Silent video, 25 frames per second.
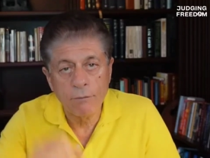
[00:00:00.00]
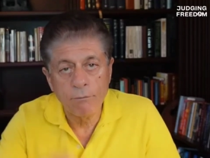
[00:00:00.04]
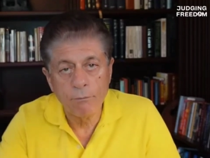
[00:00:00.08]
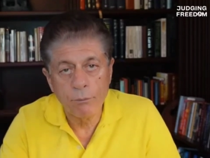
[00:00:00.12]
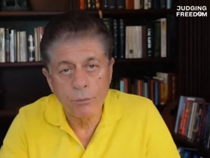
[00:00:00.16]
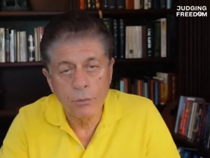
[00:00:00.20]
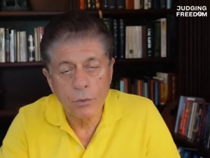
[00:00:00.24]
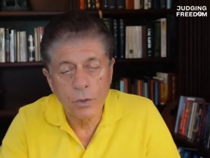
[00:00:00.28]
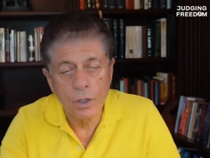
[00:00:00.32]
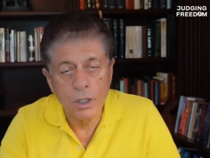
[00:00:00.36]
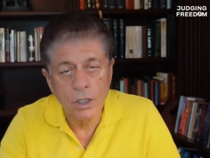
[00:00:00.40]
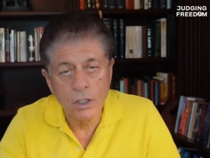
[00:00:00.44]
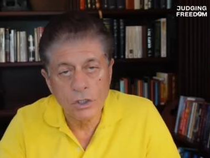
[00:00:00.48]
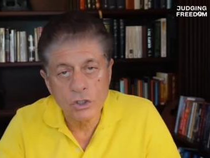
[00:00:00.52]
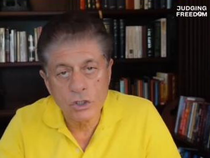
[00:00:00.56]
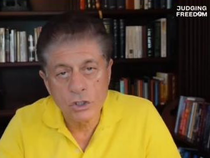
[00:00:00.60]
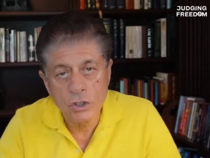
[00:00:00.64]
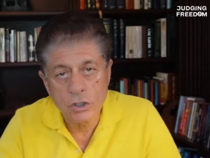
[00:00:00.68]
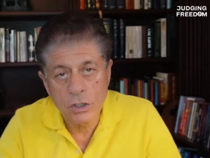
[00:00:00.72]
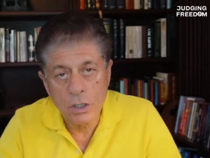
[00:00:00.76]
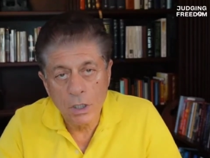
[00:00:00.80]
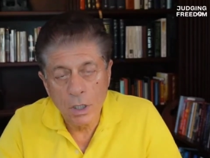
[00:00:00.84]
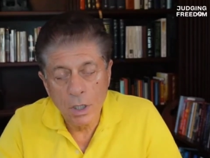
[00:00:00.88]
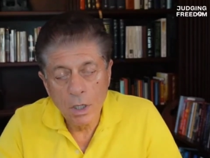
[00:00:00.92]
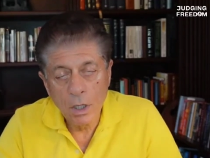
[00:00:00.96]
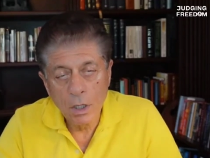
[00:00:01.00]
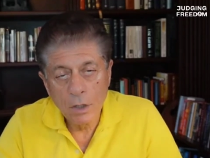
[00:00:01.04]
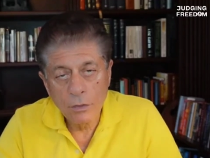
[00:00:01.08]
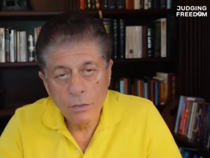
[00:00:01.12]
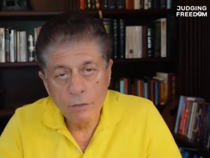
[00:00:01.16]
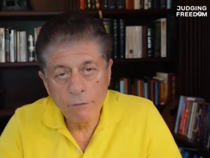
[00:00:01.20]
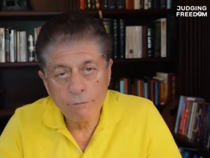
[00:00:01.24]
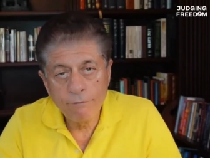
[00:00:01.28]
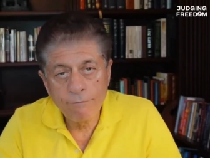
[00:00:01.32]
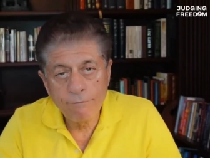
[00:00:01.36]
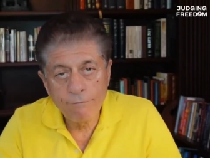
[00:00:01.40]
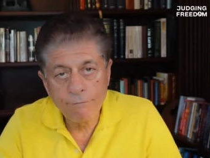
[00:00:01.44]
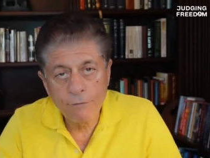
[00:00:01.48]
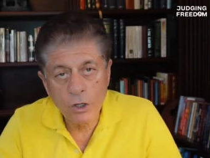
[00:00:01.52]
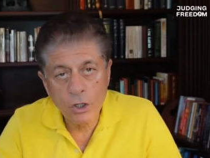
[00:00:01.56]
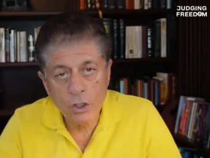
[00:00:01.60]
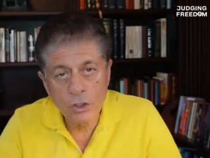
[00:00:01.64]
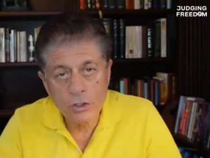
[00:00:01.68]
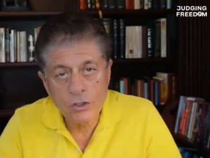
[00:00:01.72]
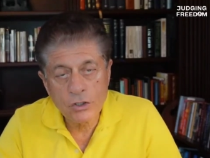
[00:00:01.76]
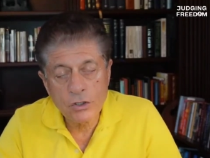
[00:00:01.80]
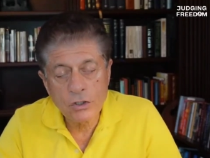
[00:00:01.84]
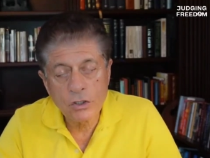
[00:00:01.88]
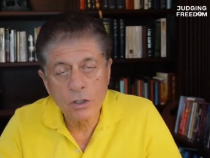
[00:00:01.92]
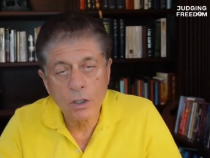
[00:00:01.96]
have breached the
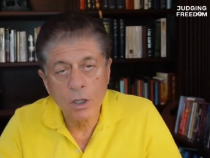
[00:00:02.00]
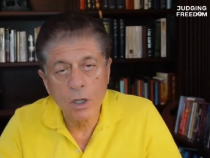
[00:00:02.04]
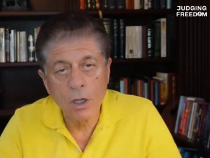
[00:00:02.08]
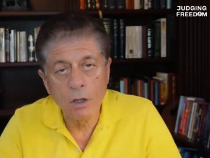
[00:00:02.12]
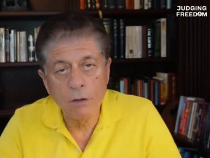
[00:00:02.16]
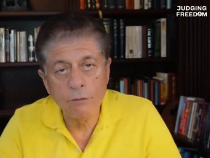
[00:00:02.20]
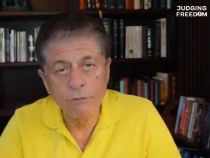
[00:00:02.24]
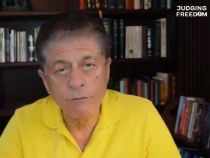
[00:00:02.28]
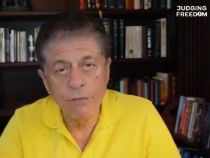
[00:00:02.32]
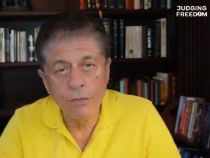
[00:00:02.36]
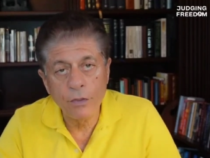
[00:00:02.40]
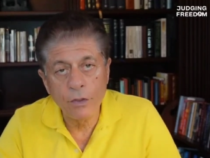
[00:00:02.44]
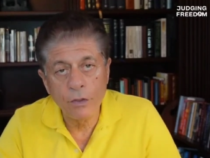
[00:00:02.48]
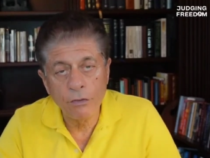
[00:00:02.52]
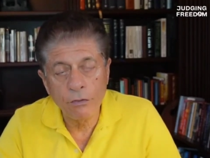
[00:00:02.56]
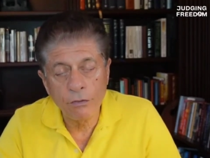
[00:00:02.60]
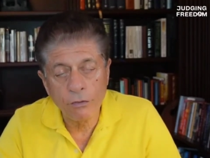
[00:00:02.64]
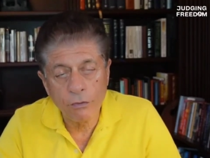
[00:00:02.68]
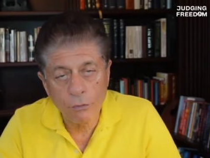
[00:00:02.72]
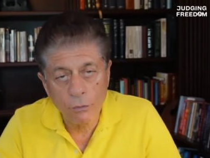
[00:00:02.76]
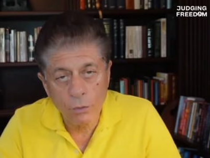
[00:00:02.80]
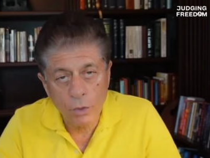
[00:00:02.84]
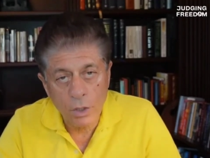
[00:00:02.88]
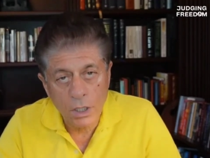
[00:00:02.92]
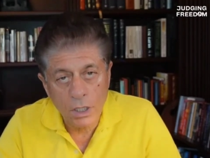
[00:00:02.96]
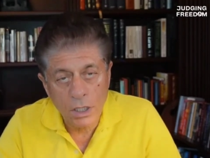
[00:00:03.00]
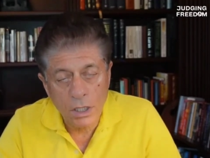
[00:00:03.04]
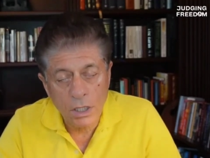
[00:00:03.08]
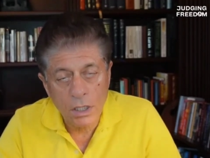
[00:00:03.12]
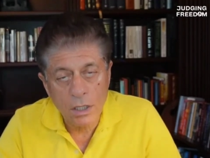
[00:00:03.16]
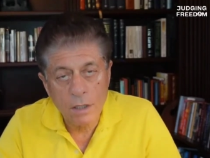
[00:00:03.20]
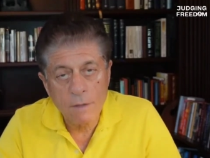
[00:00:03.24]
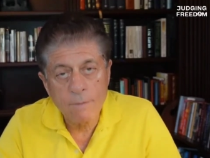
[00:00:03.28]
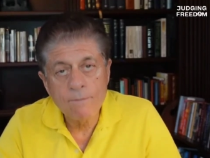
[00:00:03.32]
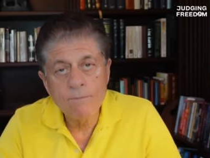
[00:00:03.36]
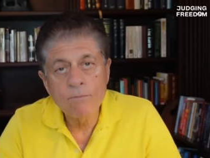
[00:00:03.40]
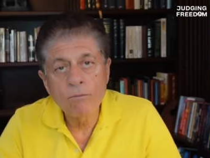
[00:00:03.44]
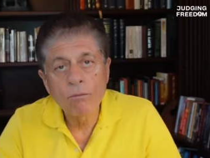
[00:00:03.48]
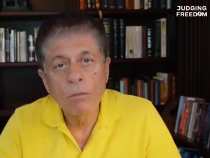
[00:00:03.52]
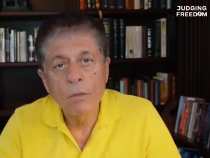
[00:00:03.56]
first of the three